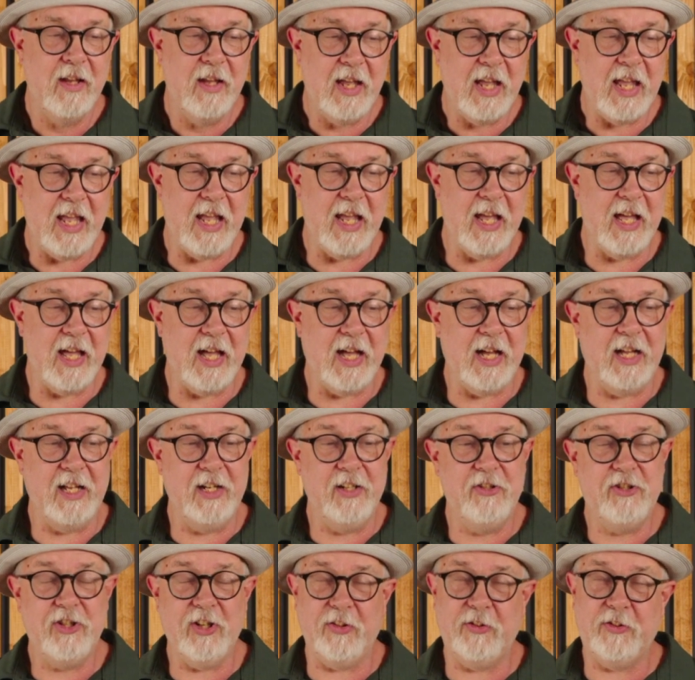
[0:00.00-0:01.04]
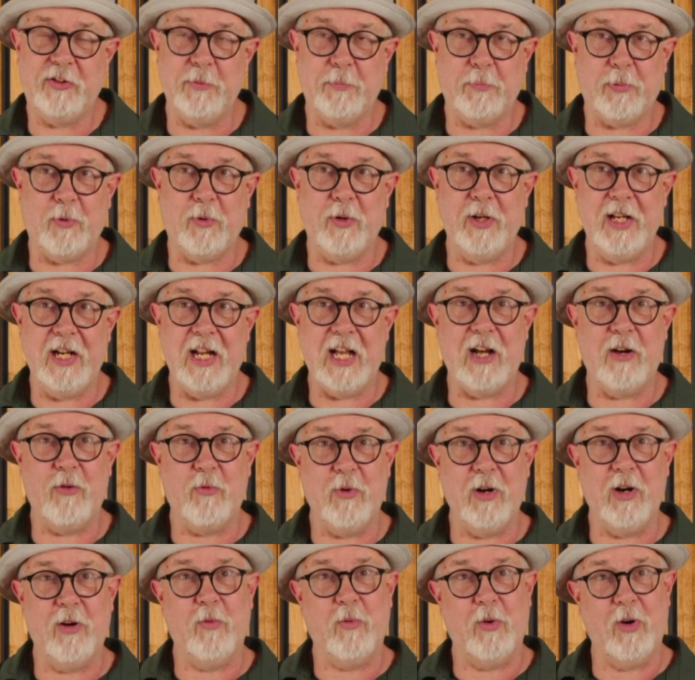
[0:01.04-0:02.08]
And just to point out
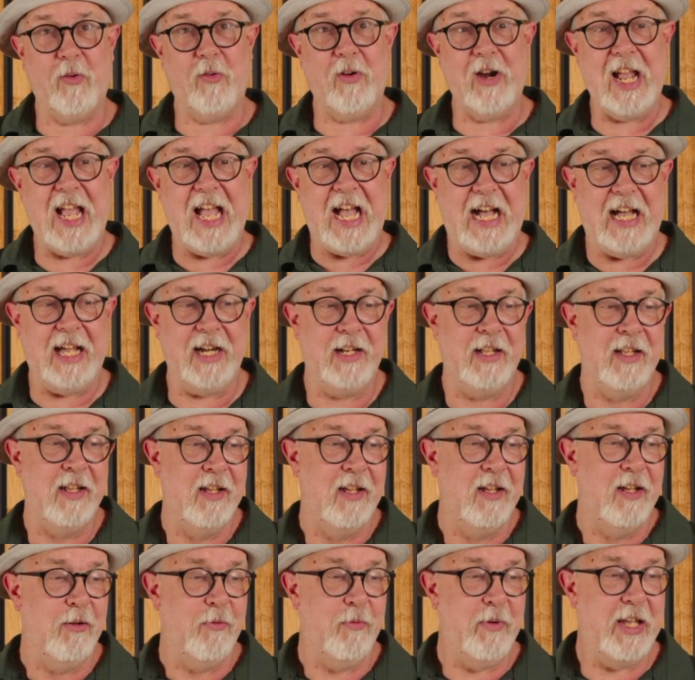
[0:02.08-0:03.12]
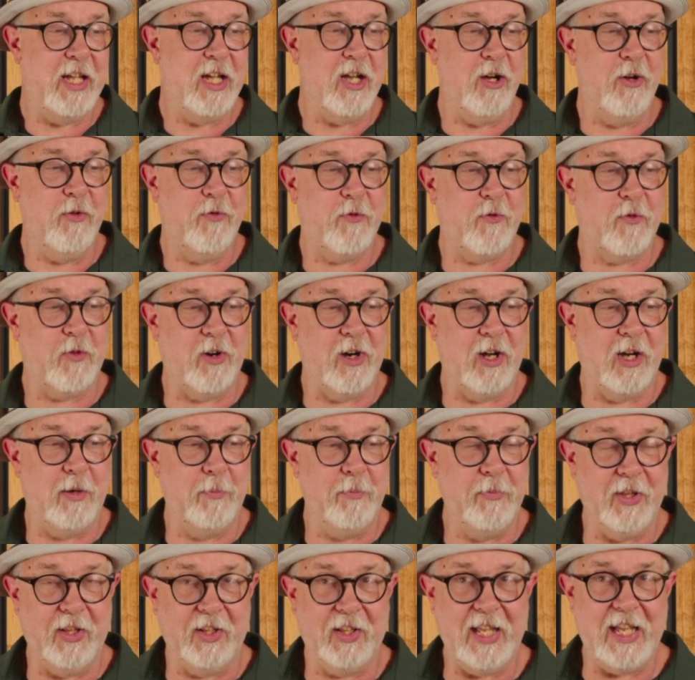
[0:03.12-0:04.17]
where we're at, we go
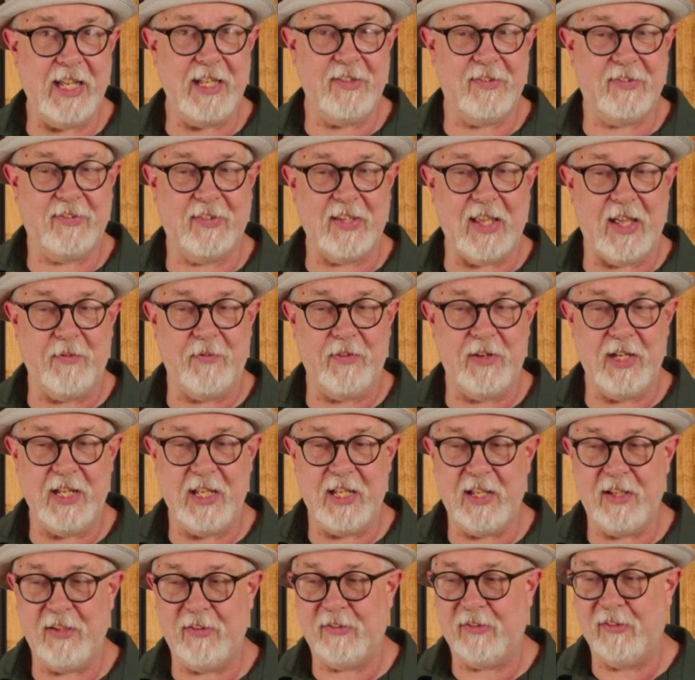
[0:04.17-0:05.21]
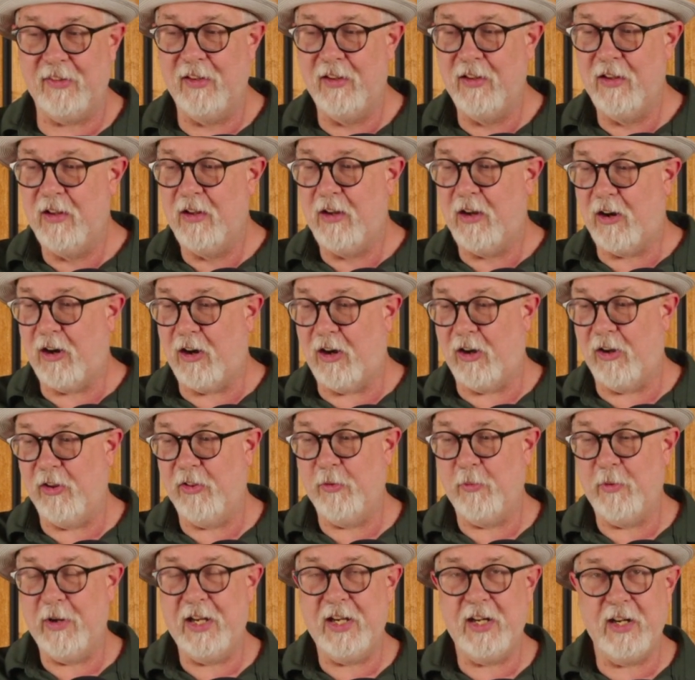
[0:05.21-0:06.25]
from the late 70s all the
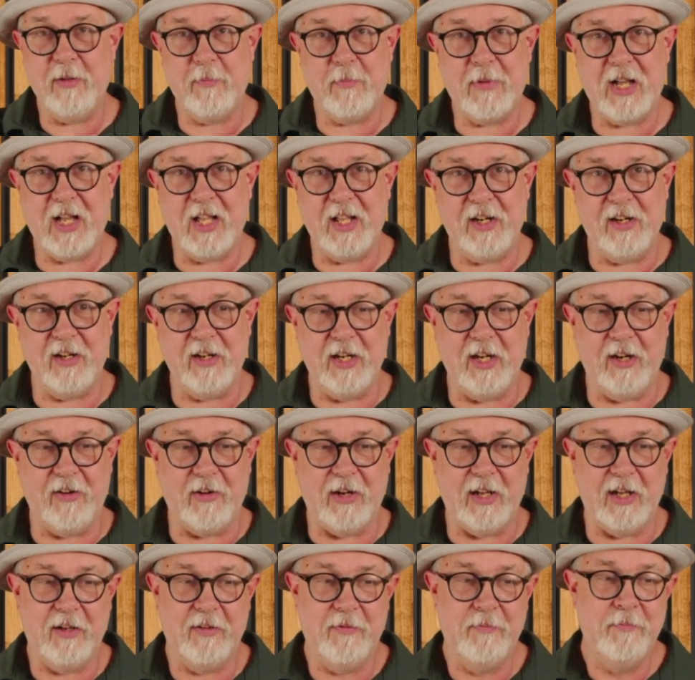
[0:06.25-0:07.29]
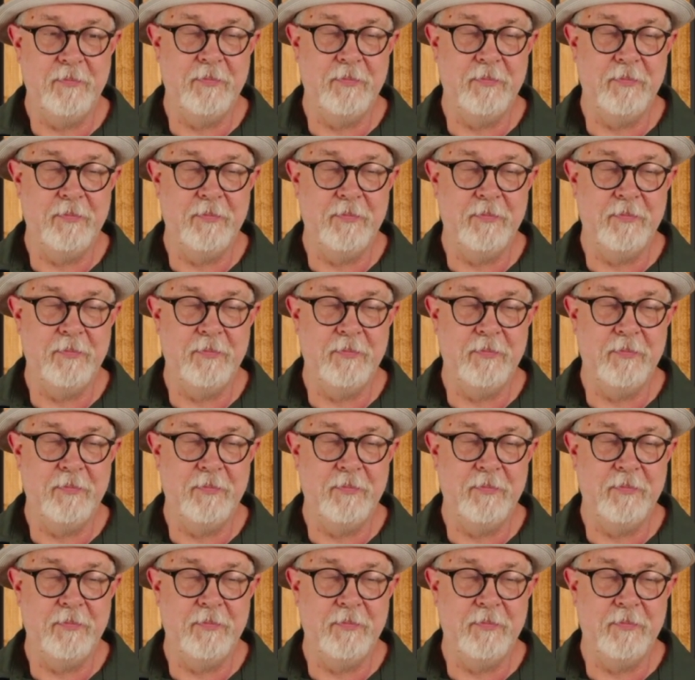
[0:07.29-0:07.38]
way to the modern era.